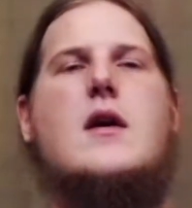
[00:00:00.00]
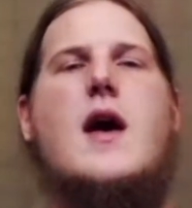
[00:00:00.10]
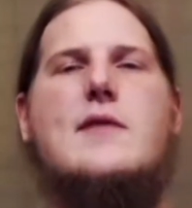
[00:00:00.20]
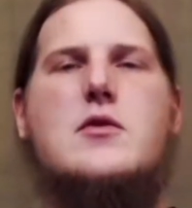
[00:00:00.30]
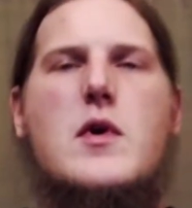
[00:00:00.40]

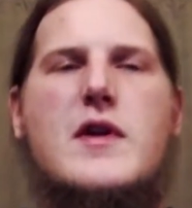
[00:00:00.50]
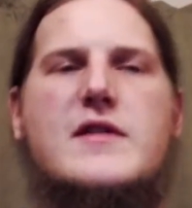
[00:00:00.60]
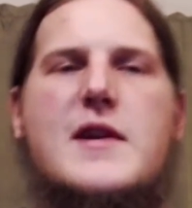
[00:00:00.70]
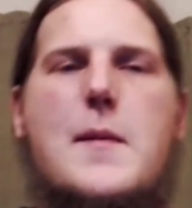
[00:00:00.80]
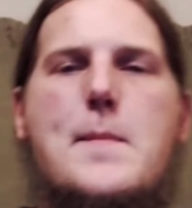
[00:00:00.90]
Everyone is
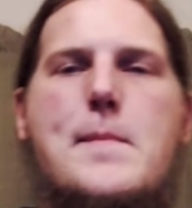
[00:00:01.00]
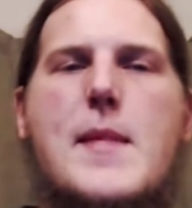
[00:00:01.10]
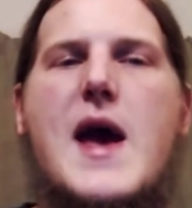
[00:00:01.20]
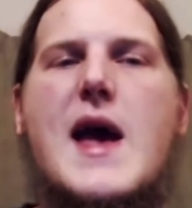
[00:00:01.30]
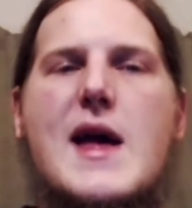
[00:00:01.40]
in a
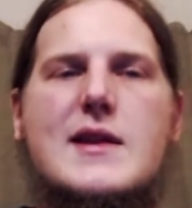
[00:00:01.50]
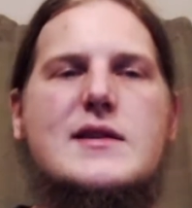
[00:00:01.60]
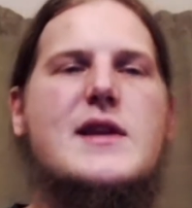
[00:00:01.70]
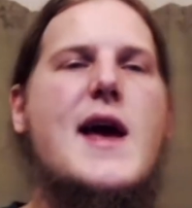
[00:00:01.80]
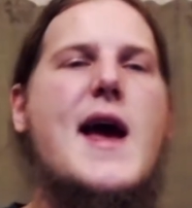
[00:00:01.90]

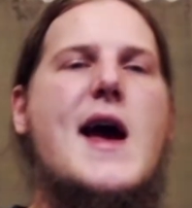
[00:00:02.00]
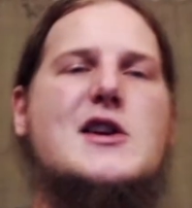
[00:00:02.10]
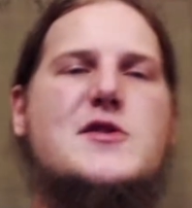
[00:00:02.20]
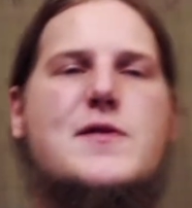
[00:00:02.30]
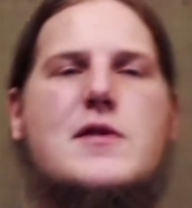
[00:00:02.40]
mad
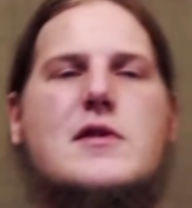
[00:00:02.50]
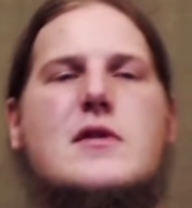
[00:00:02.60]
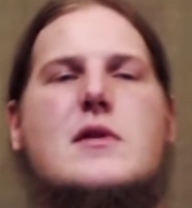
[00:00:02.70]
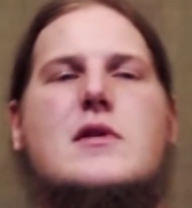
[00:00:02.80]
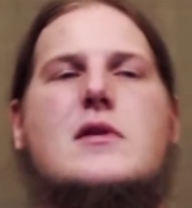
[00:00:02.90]
dash for
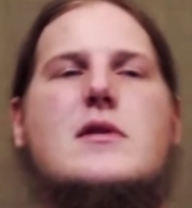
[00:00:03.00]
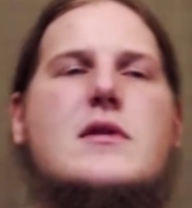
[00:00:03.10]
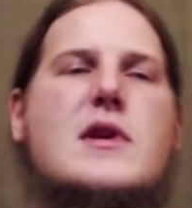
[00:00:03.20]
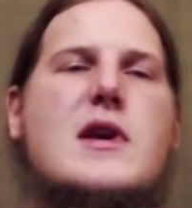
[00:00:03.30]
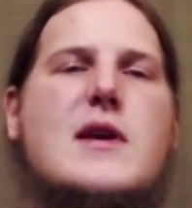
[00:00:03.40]

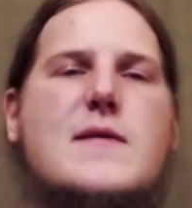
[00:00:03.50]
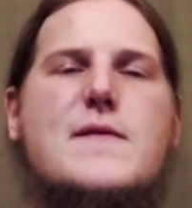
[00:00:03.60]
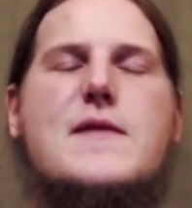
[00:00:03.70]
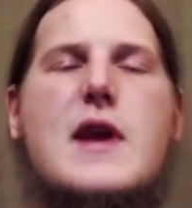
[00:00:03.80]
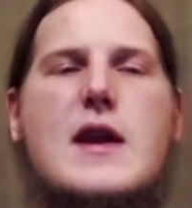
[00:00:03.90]

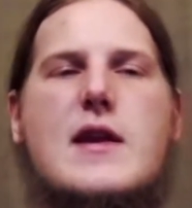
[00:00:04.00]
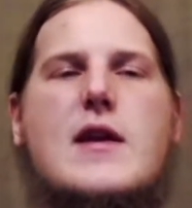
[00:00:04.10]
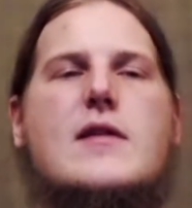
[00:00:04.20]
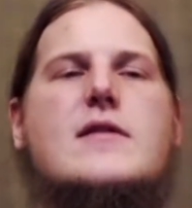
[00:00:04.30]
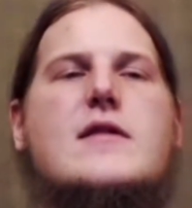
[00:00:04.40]

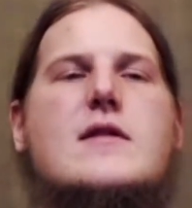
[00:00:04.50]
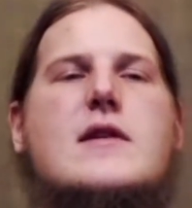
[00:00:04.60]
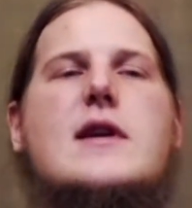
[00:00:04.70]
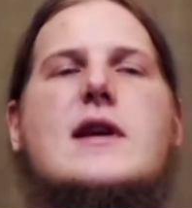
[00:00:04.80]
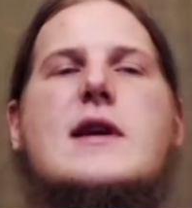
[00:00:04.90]
convenience and
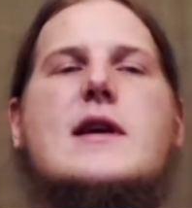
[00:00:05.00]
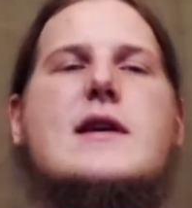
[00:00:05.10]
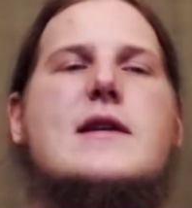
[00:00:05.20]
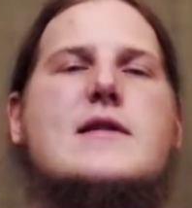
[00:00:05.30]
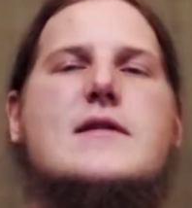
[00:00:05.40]

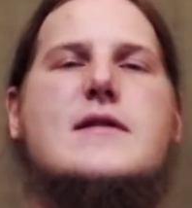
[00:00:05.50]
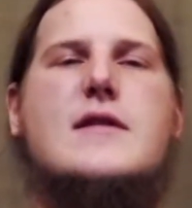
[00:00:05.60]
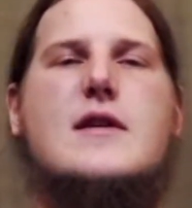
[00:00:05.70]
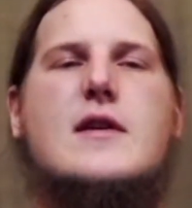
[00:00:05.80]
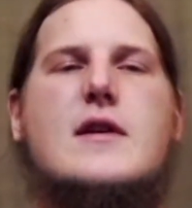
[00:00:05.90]

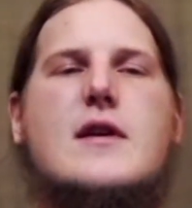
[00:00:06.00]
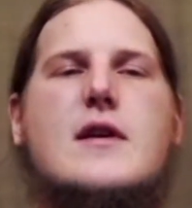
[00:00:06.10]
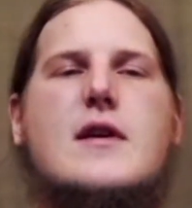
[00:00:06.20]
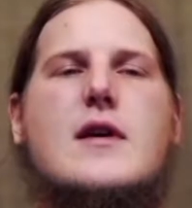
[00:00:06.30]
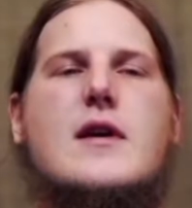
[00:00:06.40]
ease.
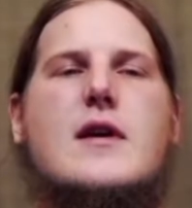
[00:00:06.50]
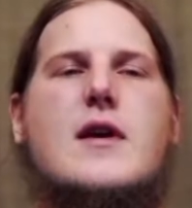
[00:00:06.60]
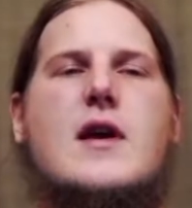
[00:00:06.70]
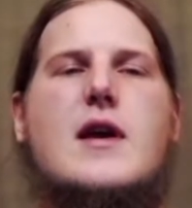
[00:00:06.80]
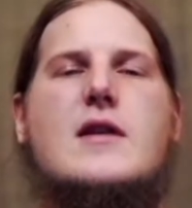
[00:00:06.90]

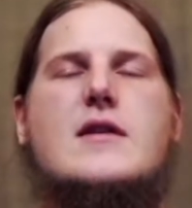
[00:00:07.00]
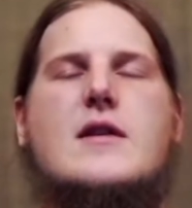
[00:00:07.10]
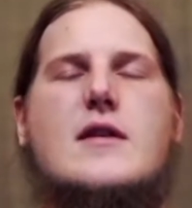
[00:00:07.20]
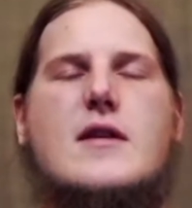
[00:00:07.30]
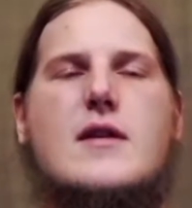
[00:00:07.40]

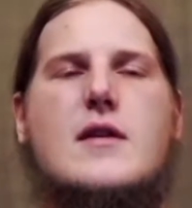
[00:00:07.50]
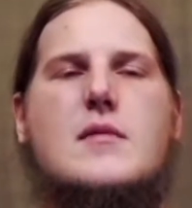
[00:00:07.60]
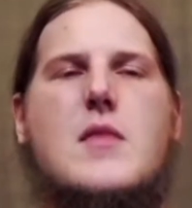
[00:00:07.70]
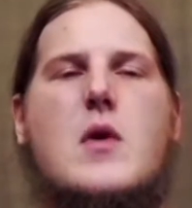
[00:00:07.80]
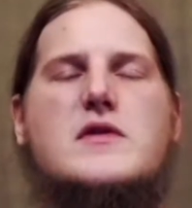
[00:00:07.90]
And
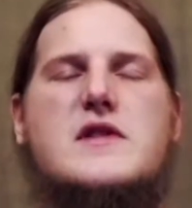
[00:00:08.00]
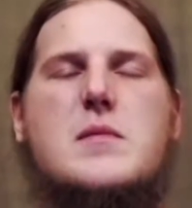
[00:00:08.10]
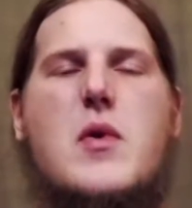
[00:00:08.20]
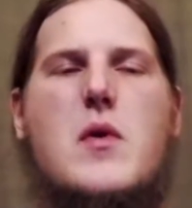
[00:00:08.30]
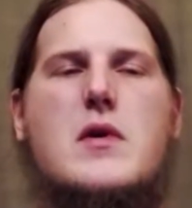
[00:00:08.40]
most
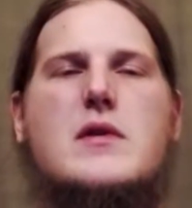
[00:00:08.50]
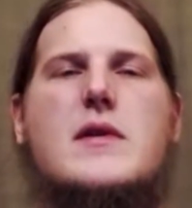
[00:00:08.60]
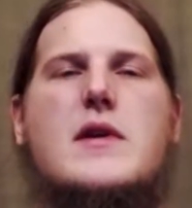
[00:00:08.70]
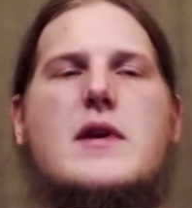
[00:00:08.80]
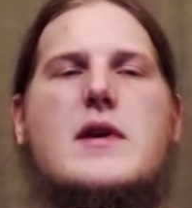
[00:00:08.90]

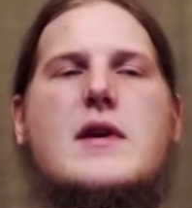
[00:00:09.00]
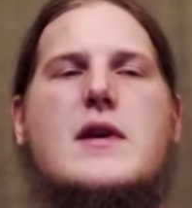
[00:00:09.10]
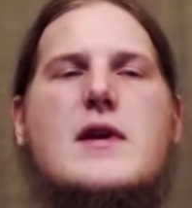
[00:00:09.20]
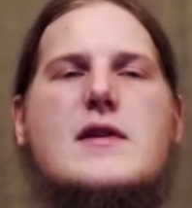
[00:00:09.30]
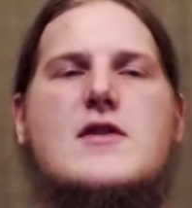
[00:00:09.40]
importantly,
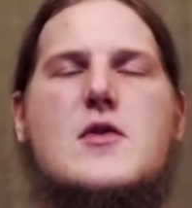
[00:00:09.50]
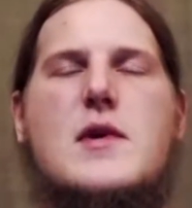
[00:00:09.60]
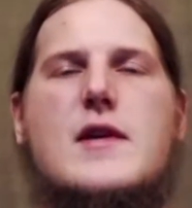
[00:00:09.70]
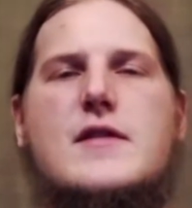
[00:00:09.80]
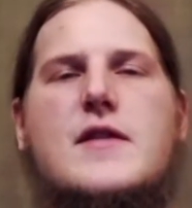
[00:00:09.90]
in
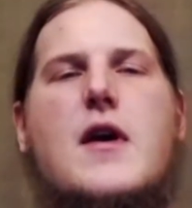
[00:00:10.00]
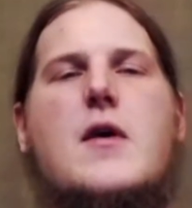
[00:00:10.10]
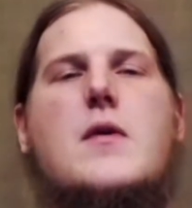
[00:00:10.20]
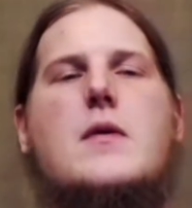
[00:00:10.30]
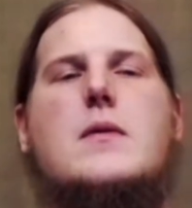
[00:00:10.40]
doing
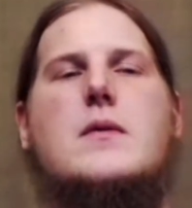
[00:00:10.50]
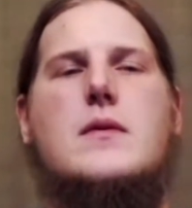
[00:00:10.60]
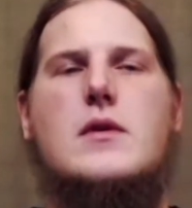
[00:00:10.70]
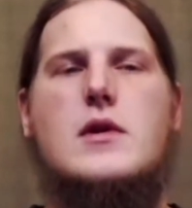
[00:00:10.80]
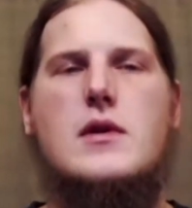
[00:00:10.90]
so,
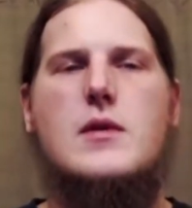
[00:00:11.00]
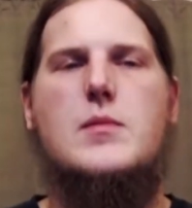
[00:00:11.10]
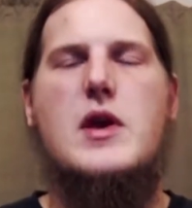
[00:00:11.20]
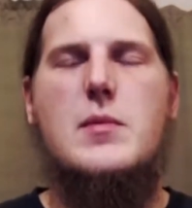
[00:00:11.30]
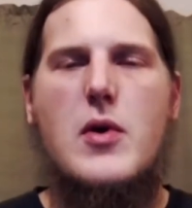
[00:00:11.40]

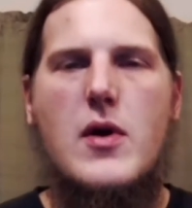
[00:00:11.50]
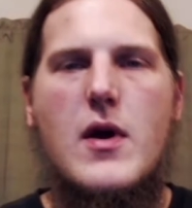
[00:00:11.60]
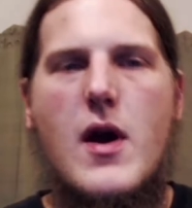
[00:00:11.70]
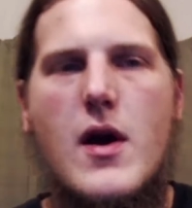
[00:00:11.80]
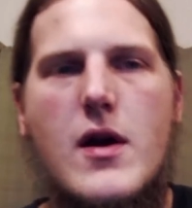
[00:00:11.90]

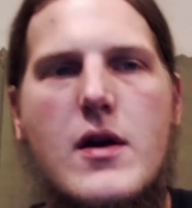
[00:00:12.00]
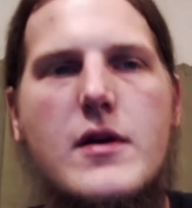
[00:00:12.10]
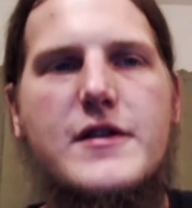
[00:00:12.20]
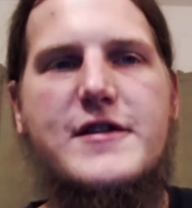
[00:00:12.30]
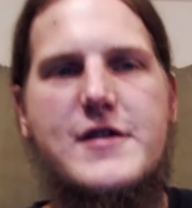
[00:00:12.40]
people
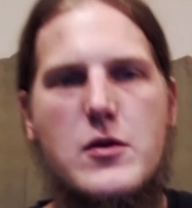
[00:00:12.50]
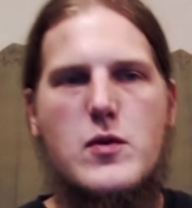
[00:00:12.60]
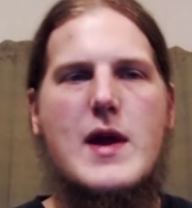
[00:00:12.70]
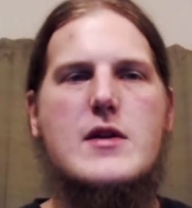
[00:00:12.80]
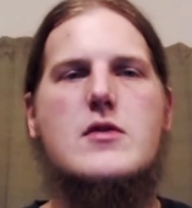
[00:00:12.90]
are
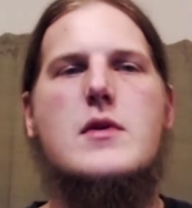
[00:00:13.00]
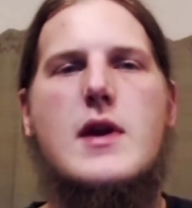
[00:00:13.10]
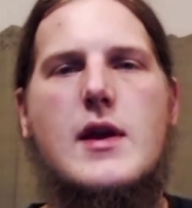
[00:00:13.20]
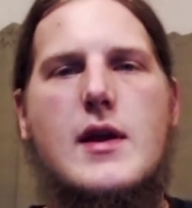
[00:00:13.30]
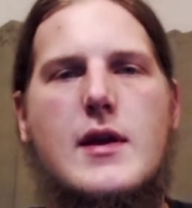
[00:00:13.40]

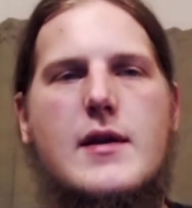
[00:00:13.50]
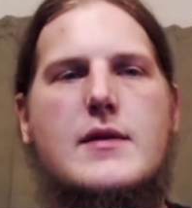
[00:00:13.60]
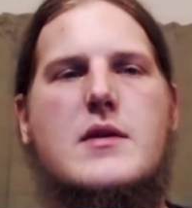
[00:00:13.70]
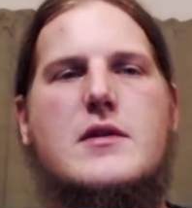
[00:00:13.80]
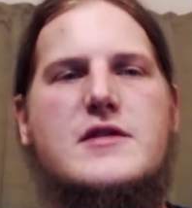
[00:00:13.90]
surrendering
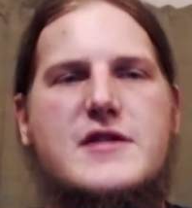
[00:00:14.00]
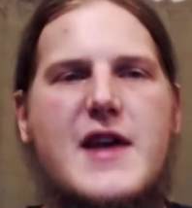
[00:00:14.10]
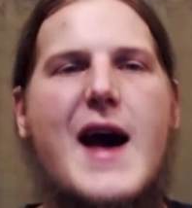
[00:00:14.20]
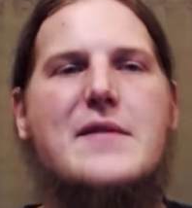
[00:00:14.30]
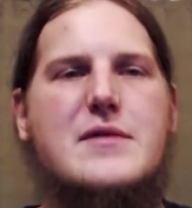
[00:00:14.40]
their
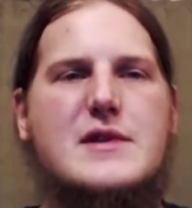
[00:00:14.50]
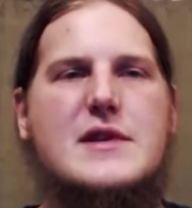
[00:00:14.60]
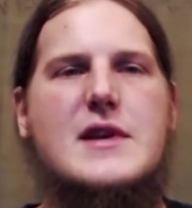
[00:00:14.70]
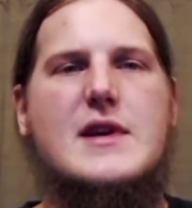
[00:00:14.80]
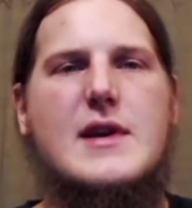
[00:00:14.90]

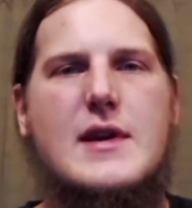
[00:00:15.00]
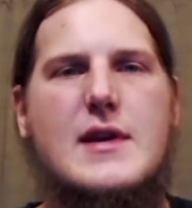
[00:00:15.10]
sovereignty.